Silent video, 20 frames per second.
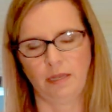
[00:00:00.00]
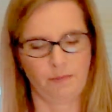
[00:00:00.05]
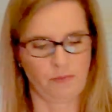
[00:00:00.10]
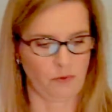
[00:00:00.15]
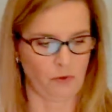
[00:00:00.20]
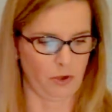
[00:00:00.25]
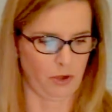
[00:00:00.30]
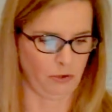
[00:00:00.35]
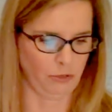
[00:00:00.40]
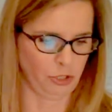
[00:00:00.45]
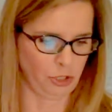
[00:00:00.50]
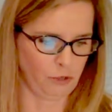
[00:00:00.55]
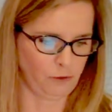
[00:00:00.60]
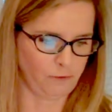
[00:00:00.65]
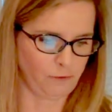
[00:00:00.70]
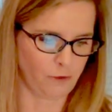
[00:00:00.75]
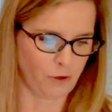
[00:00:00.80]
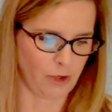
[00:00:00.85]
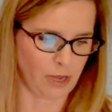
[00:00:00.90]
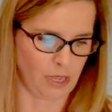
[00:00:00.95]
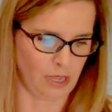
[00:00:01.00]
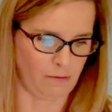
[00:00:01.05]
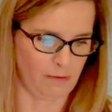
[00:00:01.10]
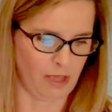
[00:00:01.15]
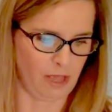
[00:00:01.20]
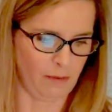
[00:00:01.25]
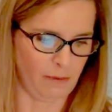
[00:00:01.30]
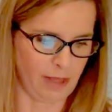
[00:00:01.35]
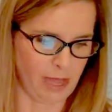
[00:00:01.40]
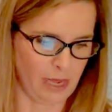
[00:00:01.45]
approach for
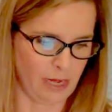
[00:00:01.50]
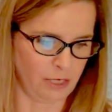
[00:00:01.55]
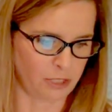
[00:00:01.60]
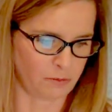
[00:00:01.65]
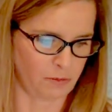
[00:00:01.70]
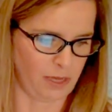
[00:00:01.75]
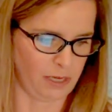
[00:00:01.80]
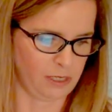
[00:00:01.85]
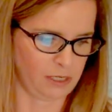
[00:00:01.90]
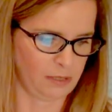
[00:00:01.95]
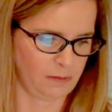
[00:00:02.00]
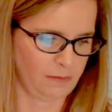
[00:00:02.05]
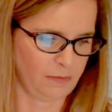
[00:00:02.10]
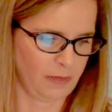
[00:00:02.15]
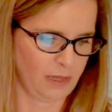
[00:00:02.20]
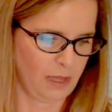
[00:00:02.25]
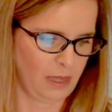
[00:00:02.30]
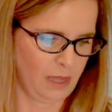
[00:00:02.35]
email management.